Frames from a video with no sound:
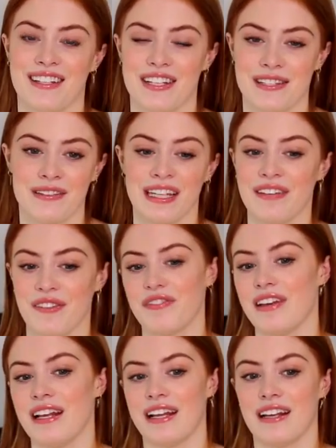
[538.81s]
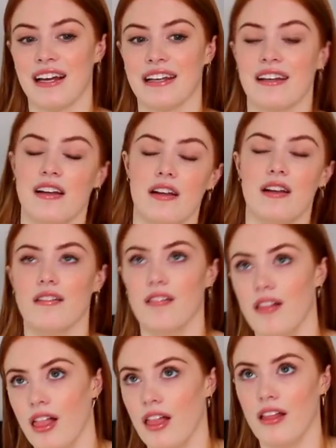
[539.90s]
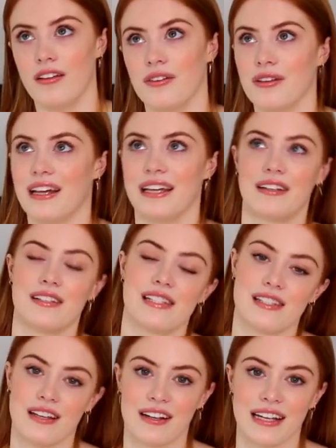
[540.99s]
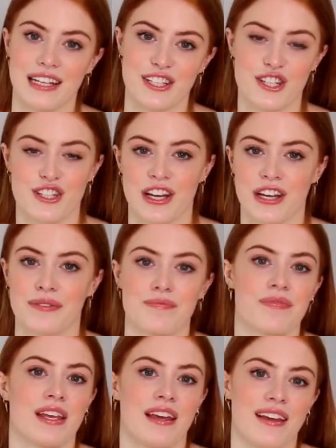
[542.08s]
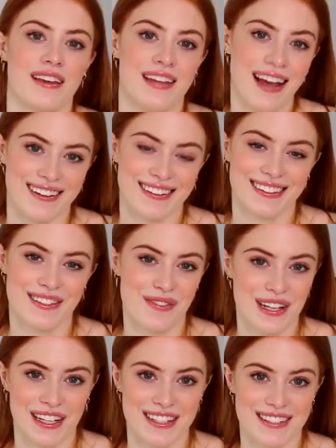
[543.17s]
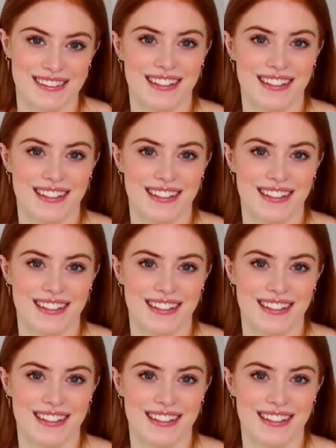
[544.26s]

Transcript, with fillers: It doesn't leave you feeling like or like sluggish. So yeah, it's really good.